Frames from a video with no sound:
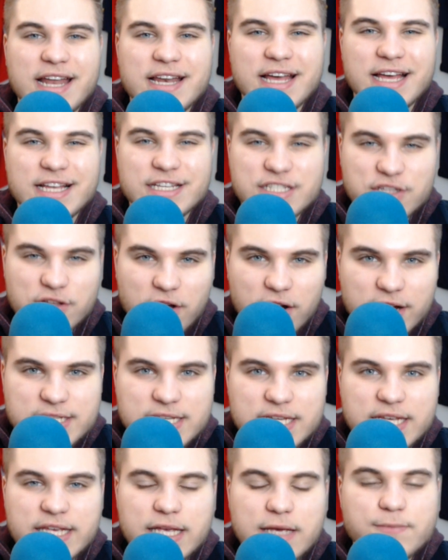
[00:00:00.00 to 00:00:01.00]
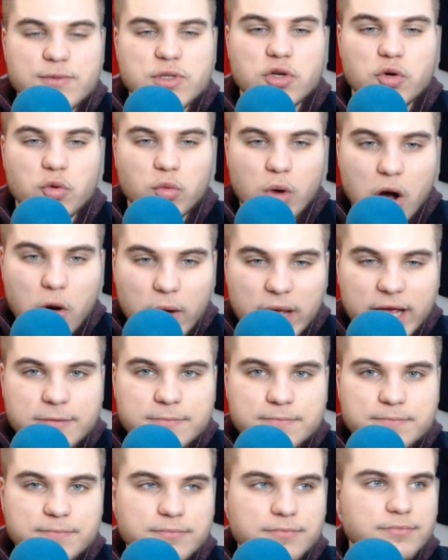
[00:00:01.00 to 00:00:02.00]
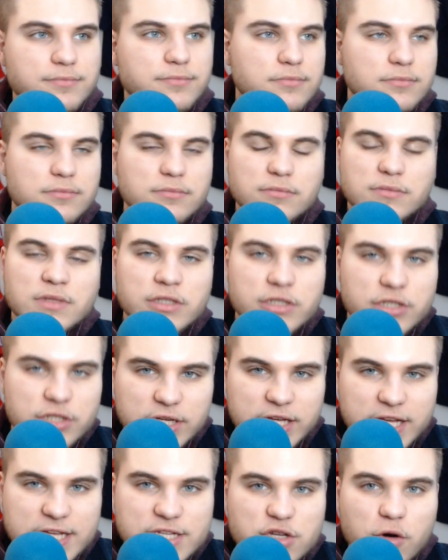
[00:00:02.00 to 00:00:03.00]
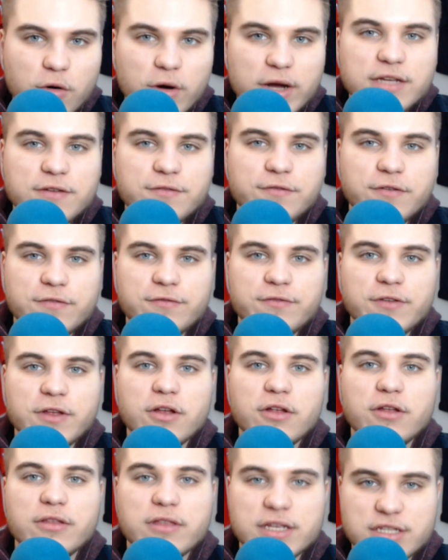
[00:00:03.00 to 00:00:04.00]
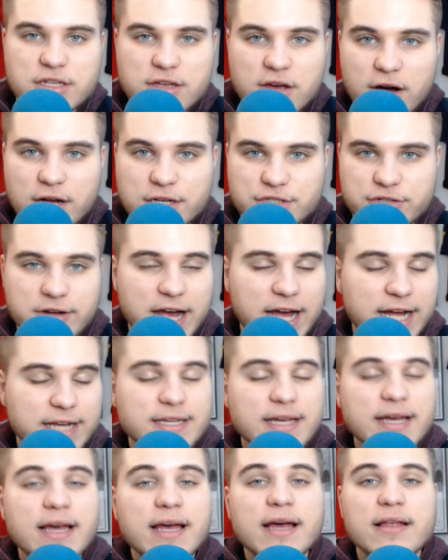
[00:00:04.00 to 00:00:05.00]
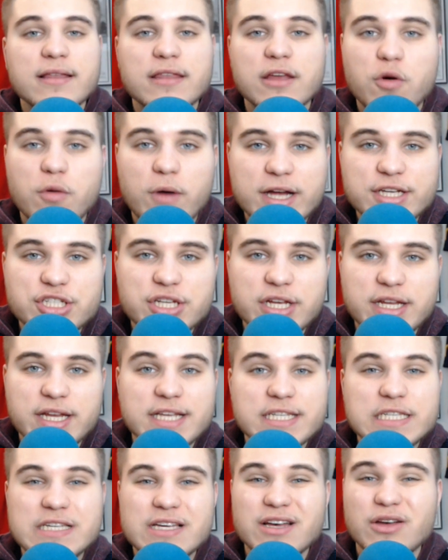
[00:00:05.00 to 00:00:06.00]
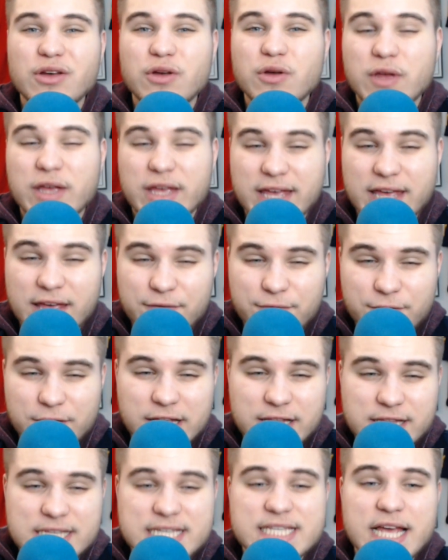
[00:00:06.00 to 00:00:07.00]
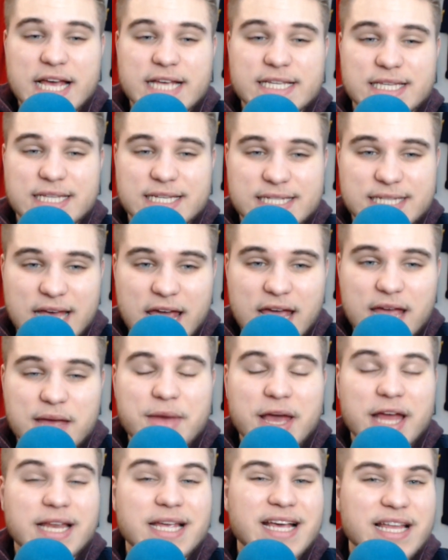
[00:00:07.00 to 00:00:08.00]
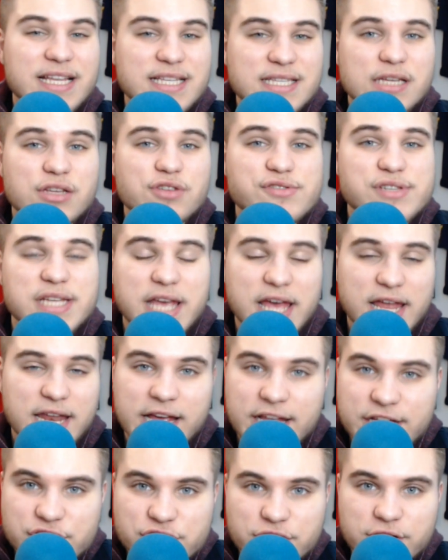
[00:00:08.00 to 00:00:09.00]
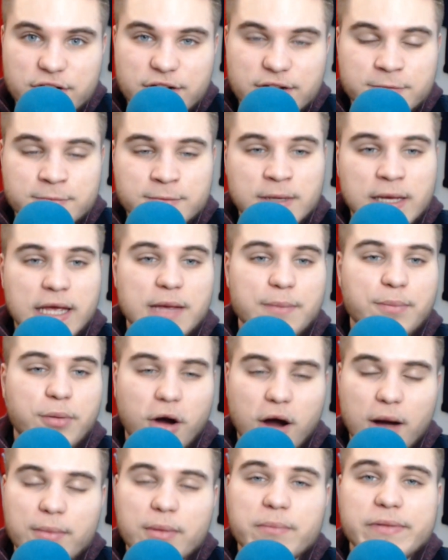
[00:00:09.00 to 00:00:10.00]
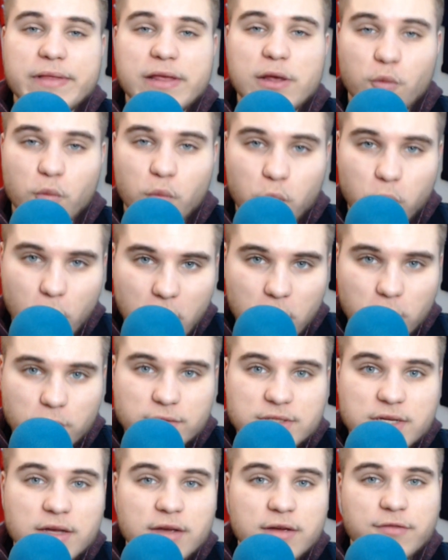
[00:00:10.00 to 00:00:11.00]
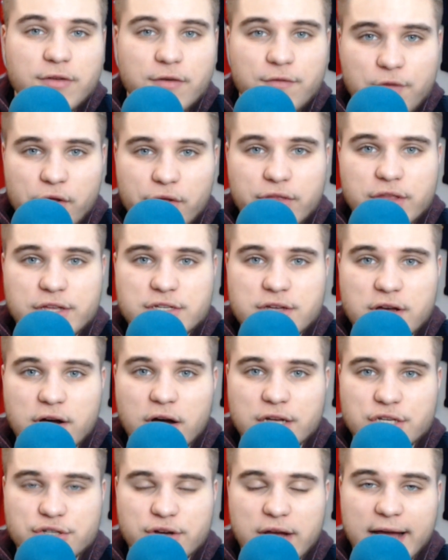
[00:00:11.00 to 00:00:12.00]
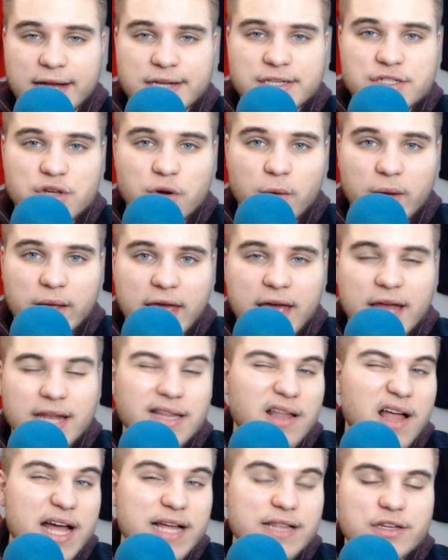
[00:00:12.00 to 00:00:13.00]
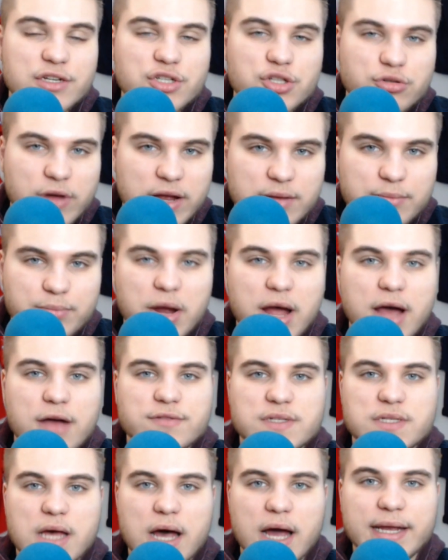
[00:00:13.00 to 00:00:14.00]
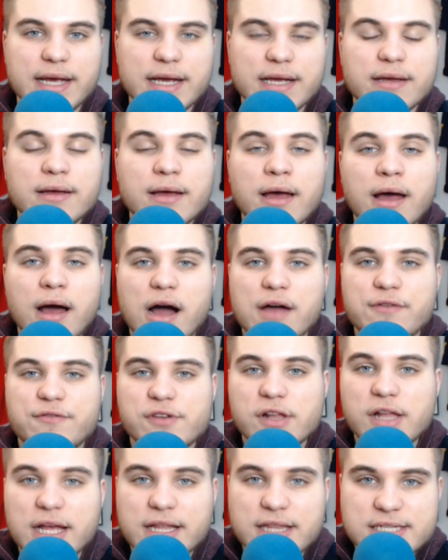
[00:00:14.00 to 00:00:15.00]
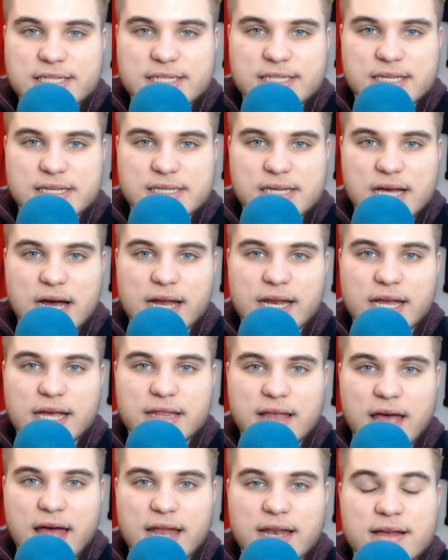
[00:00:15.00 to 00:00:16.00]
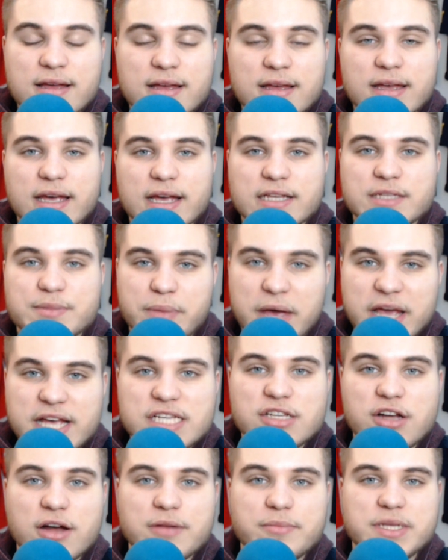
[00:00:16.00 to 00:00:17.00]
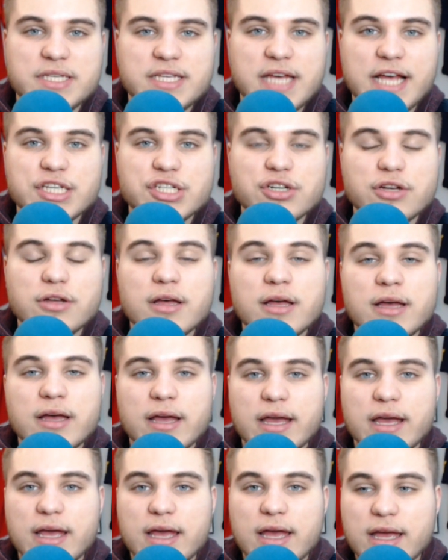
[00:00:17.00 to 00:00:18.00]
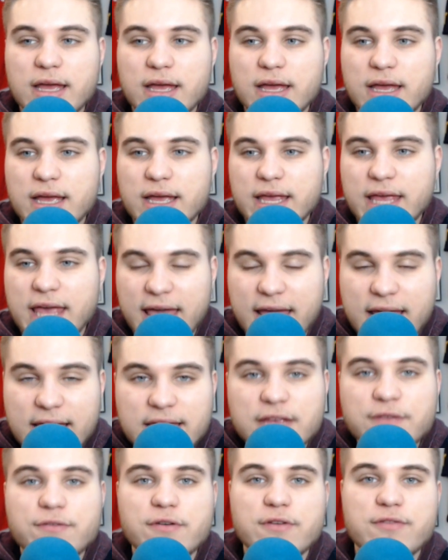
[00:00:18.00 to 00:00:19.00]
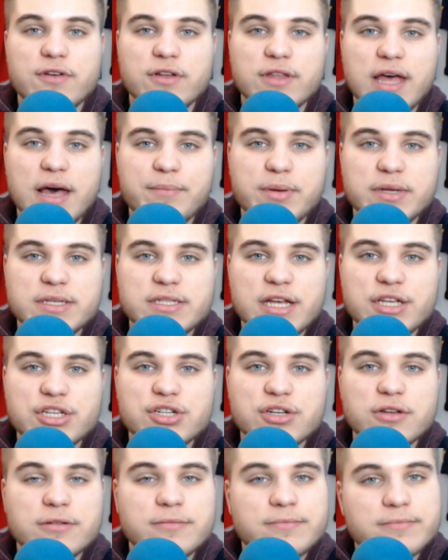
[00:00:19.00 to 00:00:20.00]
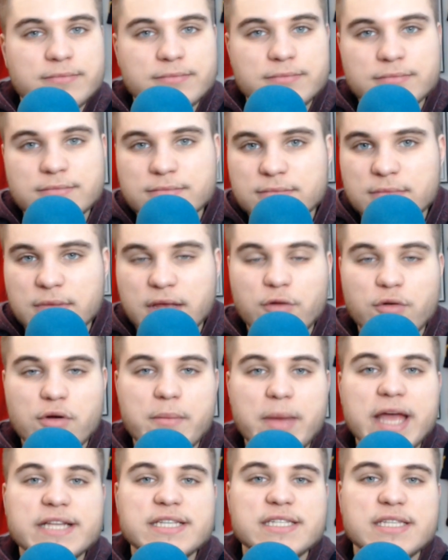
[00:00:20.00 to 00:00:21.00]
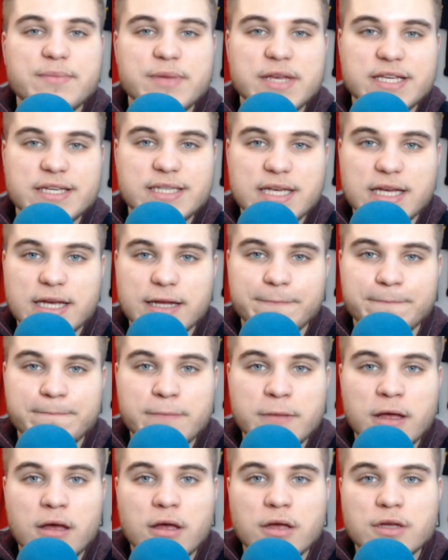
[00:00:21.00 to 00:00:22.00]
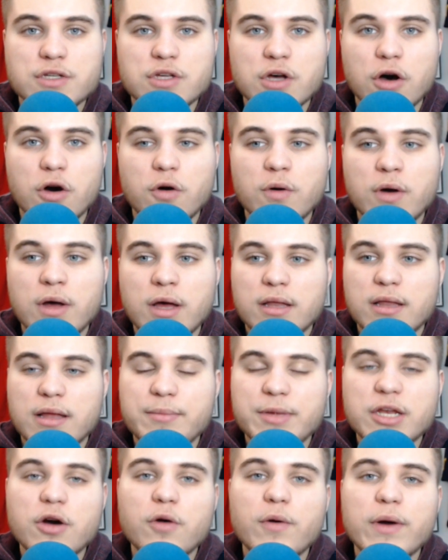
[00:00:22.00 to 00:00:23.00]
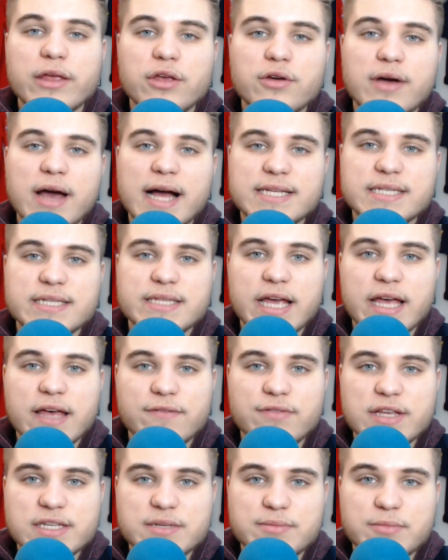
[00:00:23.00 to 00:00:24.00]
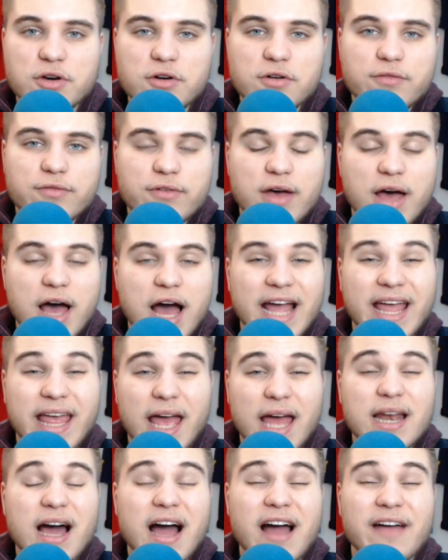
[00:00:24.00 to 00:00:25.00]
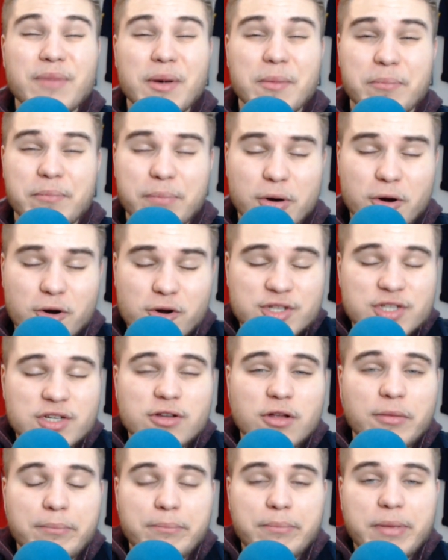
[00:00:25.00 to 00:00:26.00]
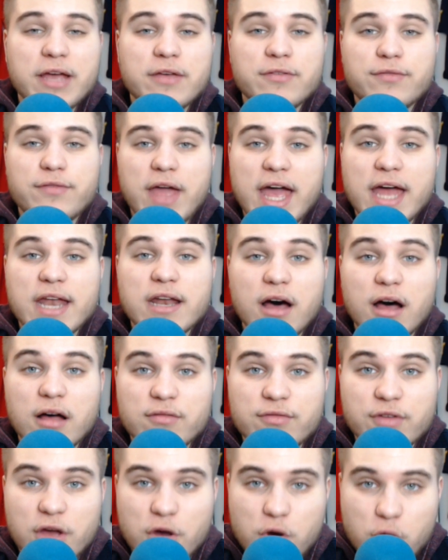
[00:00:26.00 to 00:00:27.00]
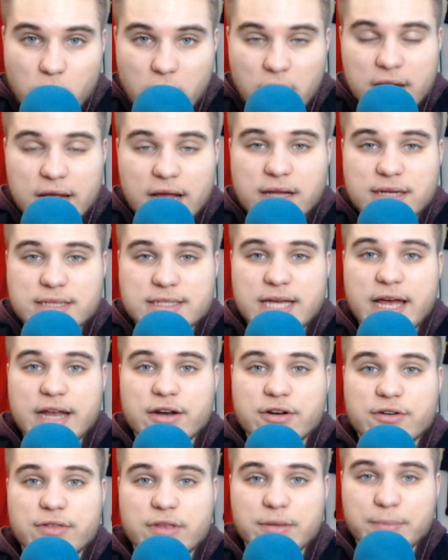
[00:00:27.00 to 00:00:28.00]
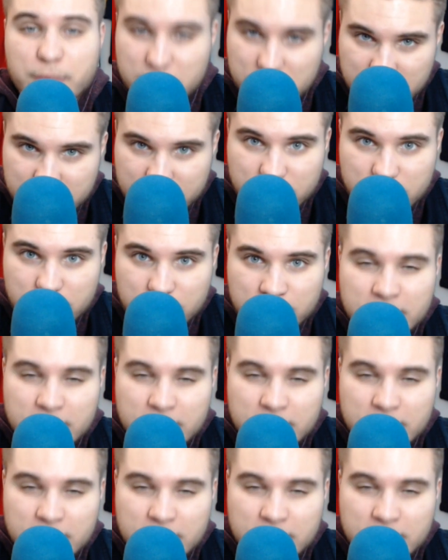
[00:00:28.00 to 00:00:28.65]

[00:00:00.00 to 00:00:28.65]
as long as he keeps growing, he's going to fulfill this contract. The question is, if he stays the same and he continues to get injured, he probably won't fulfill this contract. So again, like the Trent Brown signing, I feel like this is a signing that it's based on potential. Can he fulfill that potential? It remains to be seen. So let me know what you guys think of this move. Again, I'm a personal big fan of Kwon Alexander, the player,